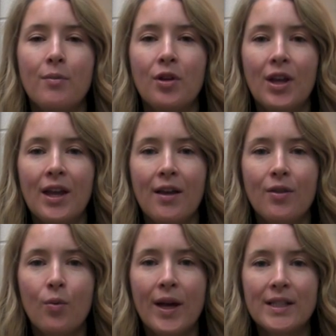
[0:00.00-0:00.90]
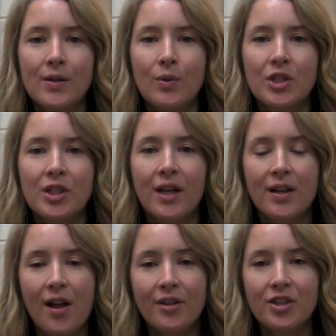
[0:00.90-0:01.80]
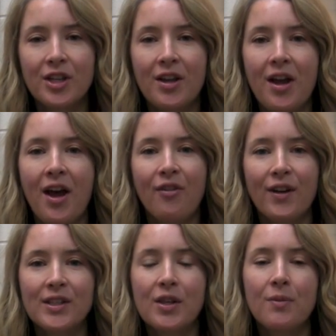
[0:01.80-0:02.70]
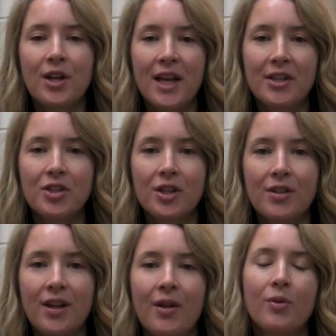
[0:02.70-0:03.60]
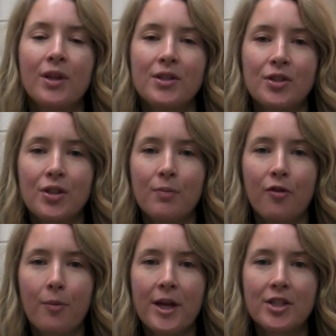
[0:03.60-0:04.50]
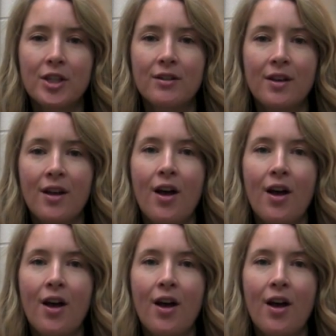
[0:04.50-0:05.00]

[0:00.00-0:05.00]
I'm looking at the ways in which technology affects communication and relationship formation,